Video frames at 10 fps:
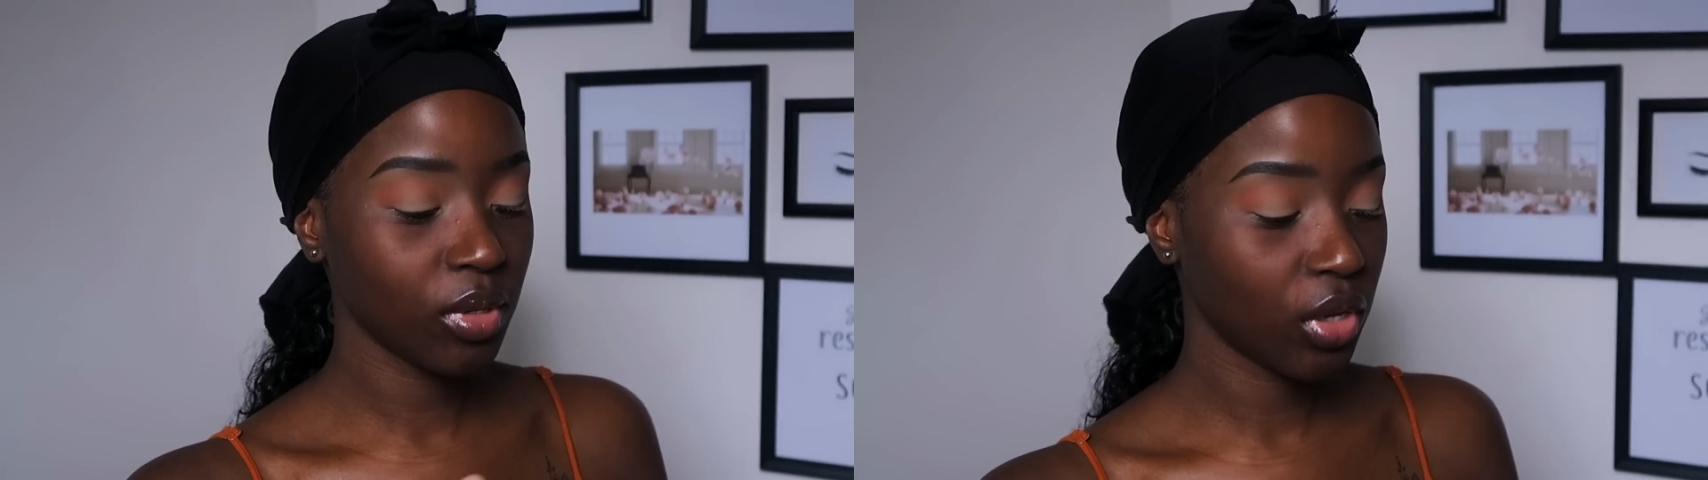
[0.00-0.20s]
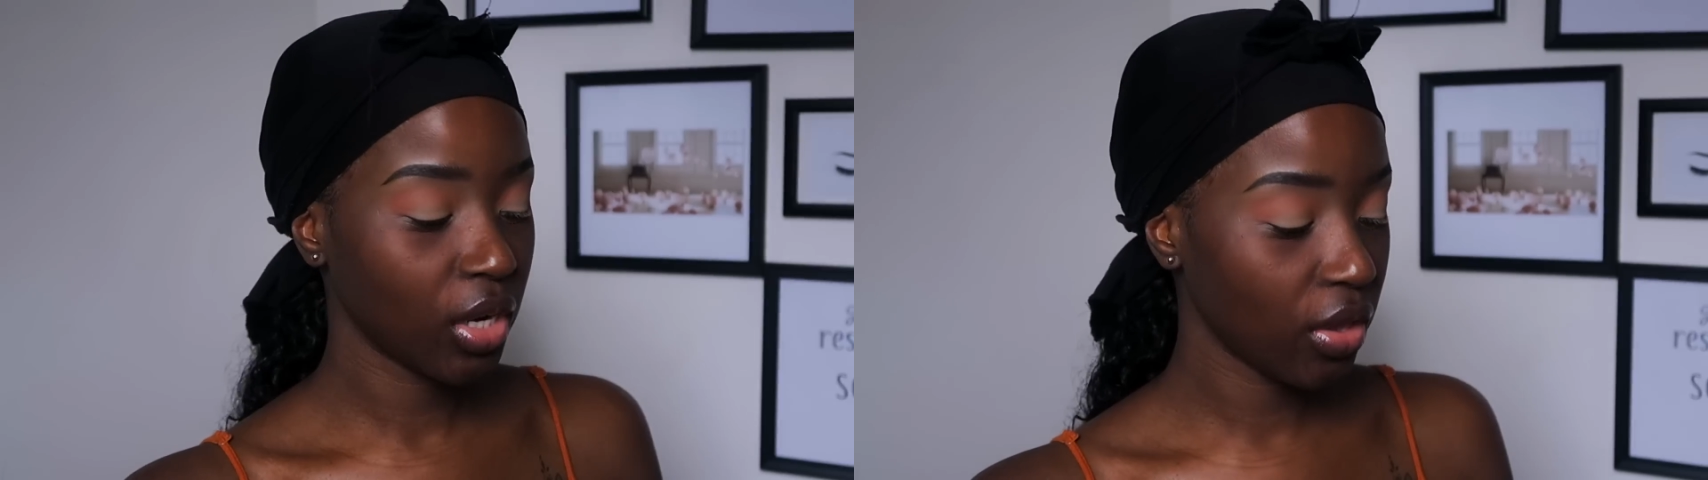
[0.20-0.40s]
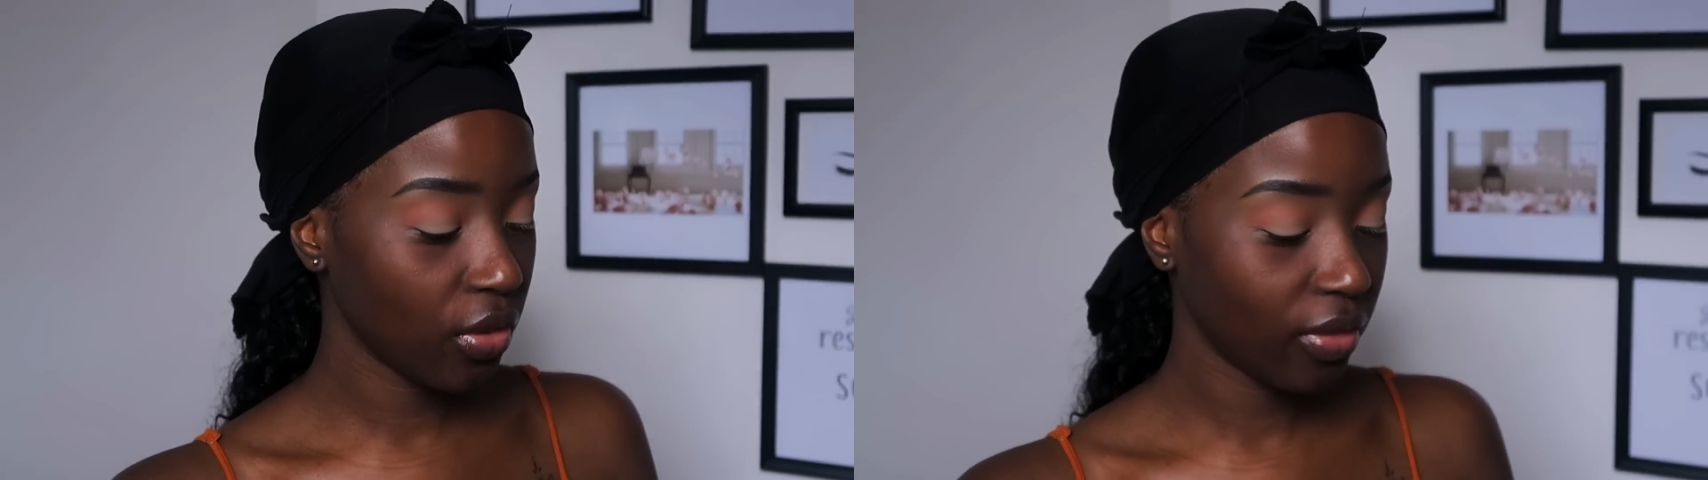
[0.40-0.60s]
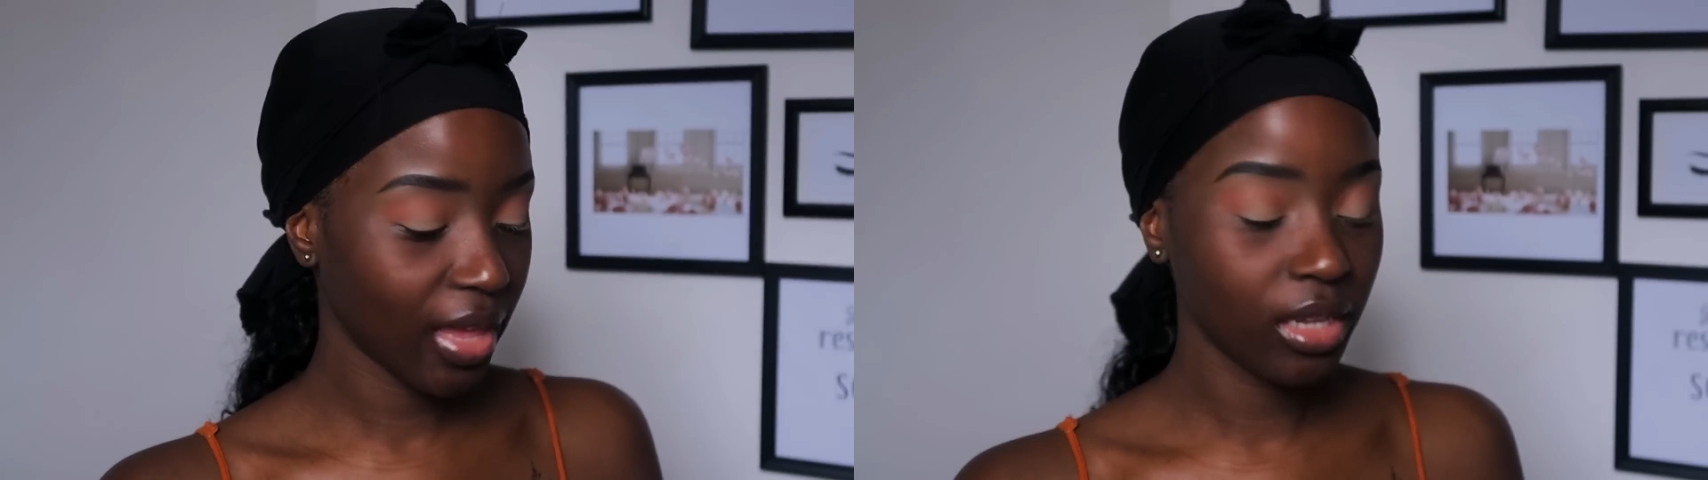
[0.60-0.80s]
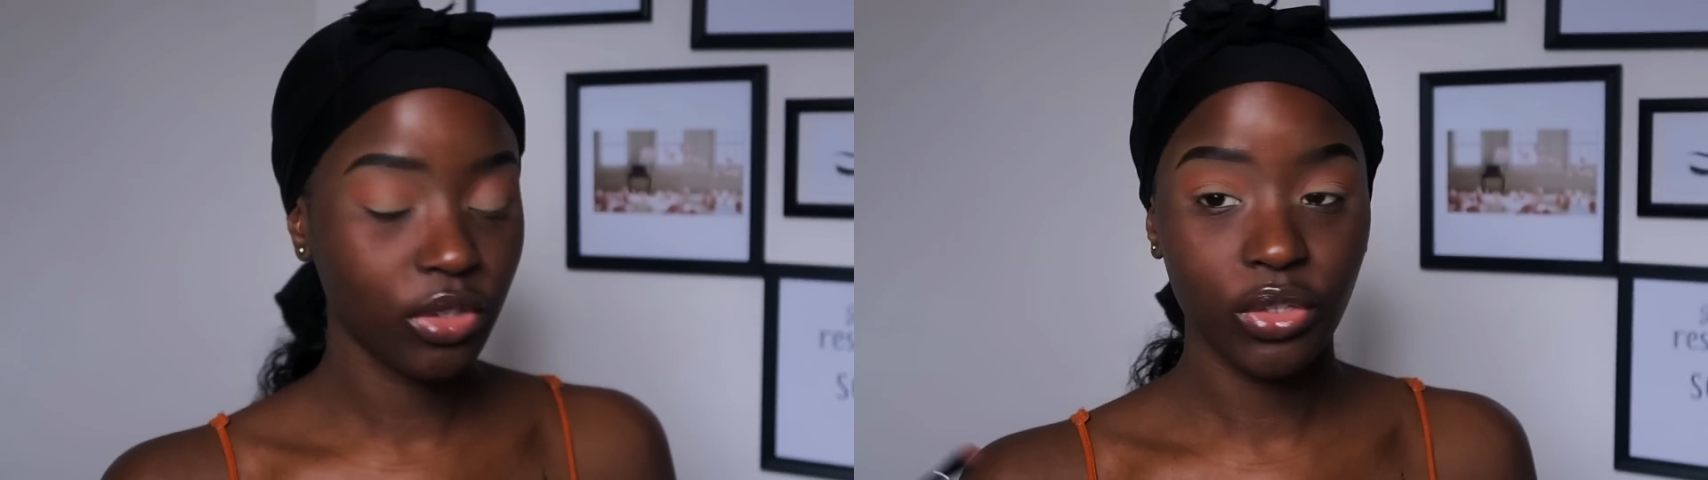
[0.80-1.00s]
just going to use
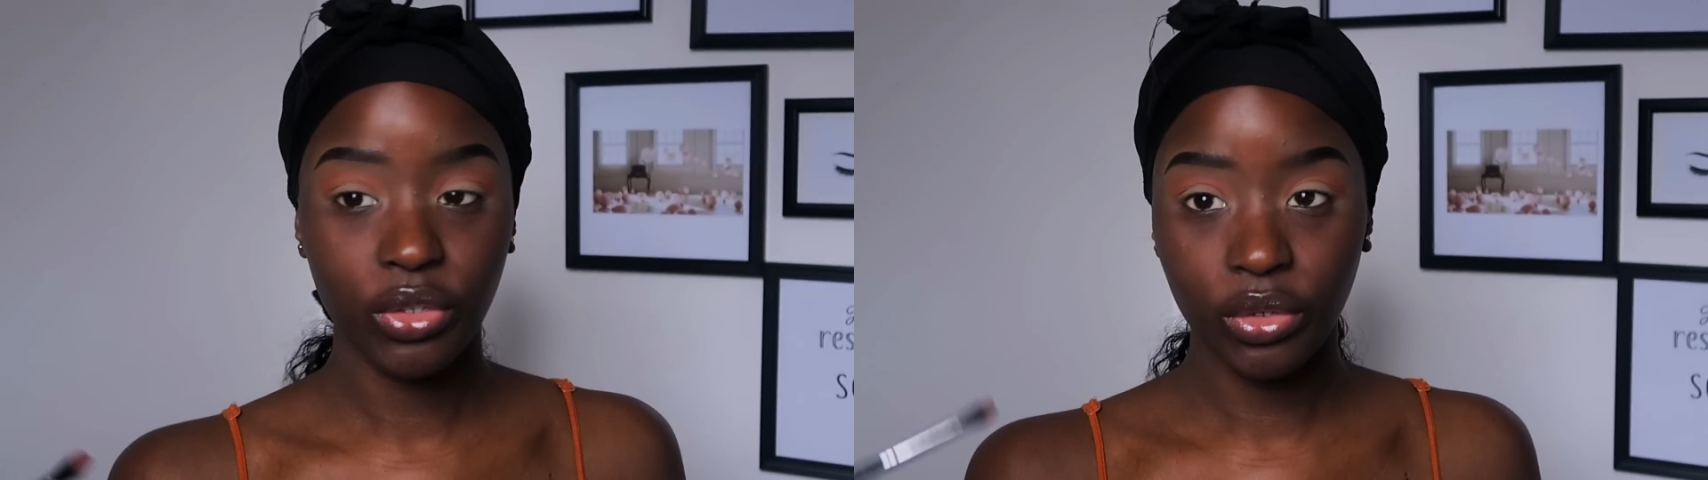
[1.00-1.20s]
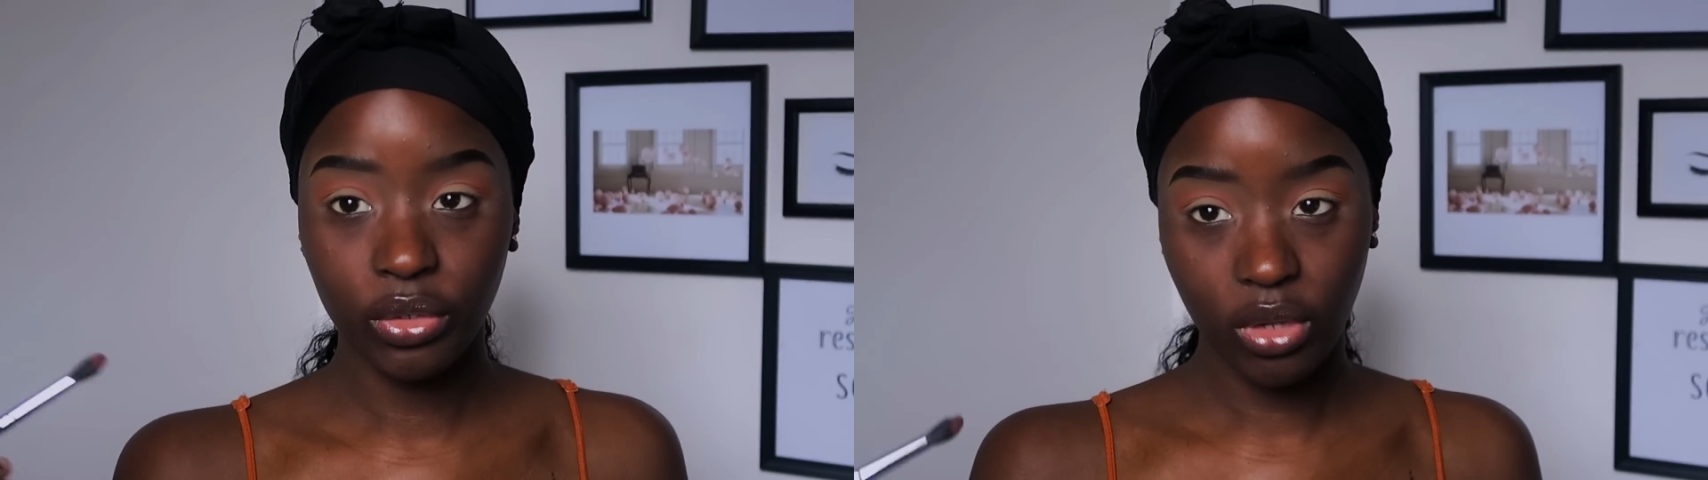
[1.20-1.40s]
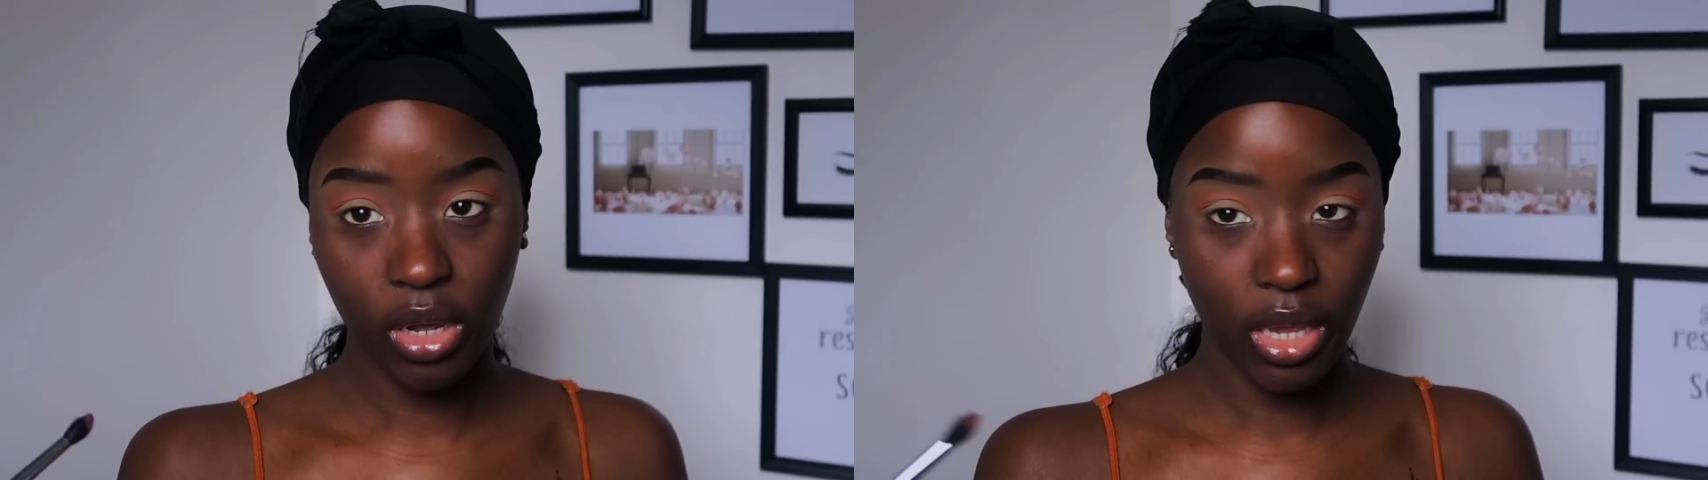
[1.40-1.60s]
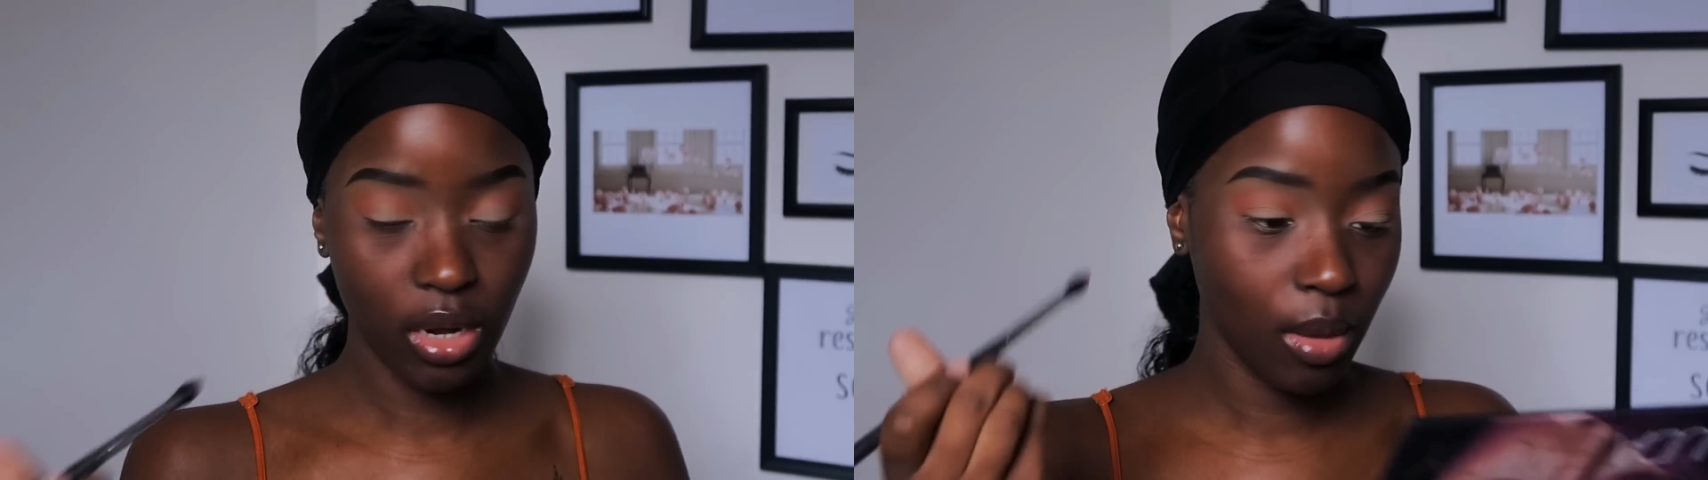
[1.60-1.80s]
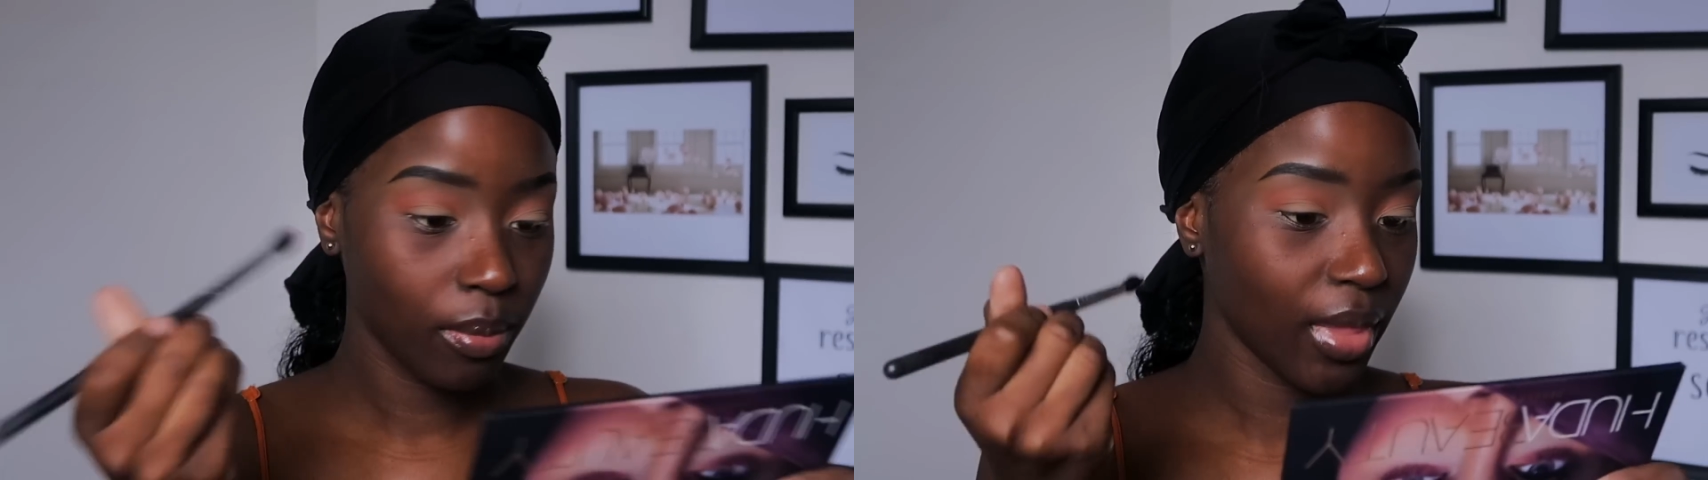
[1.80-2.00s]
that to
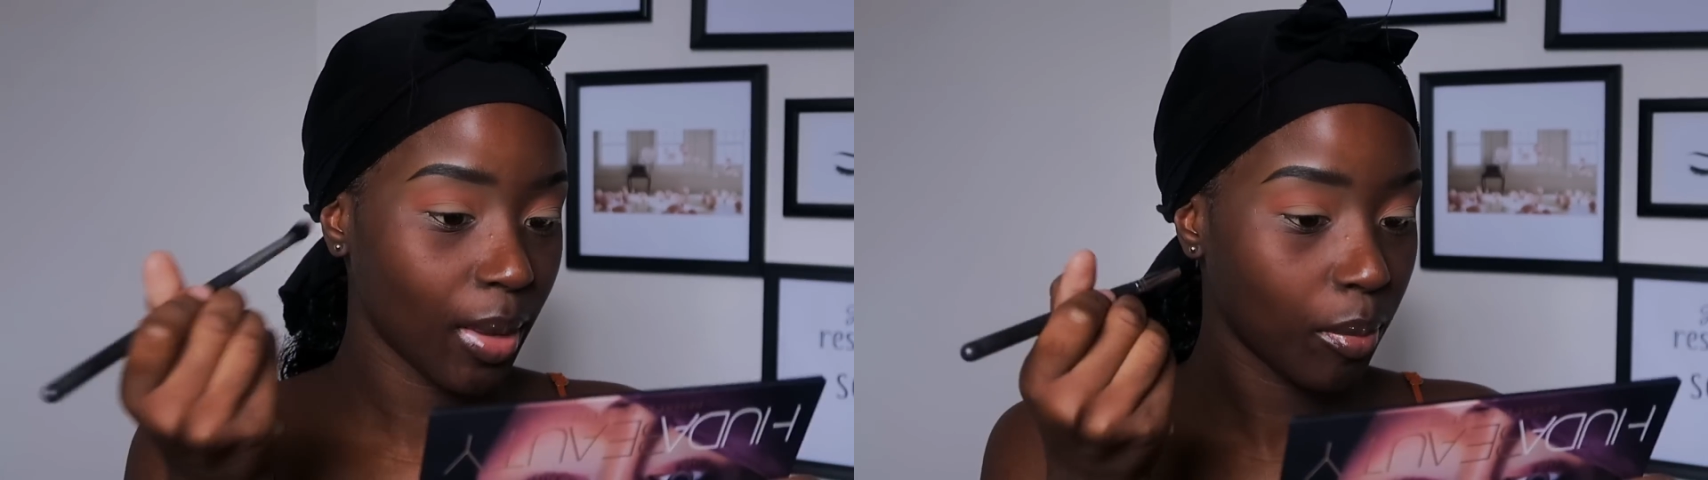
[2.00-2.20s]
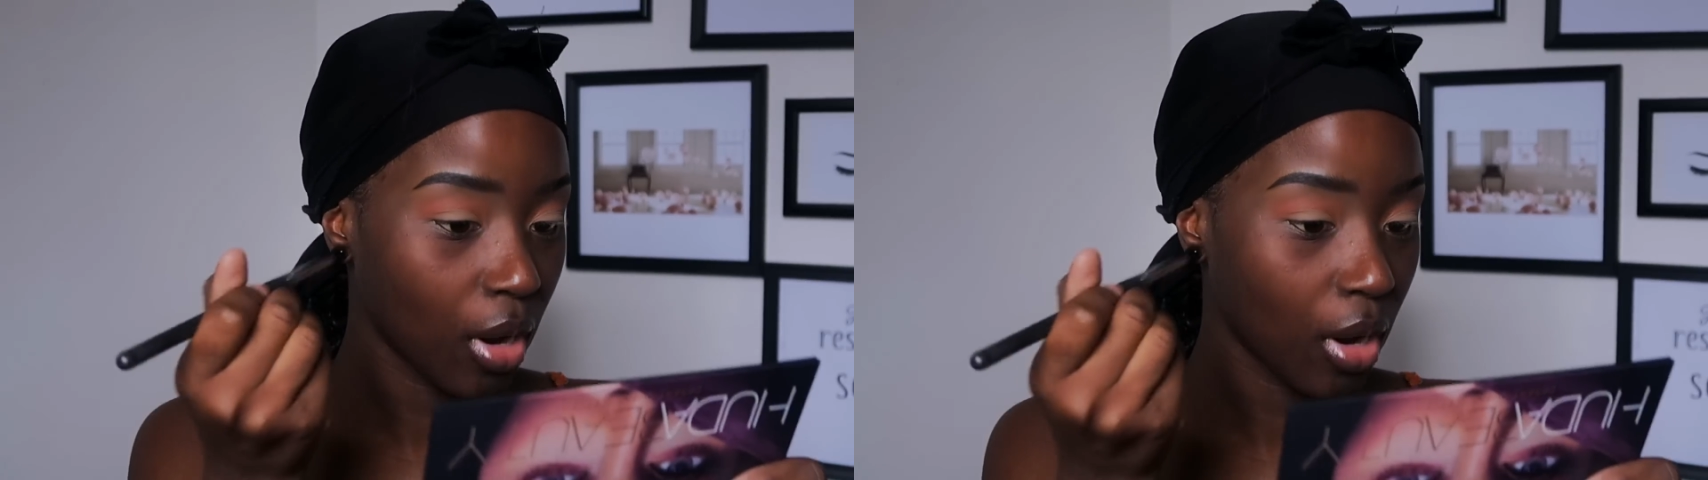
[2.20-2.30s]
darken up that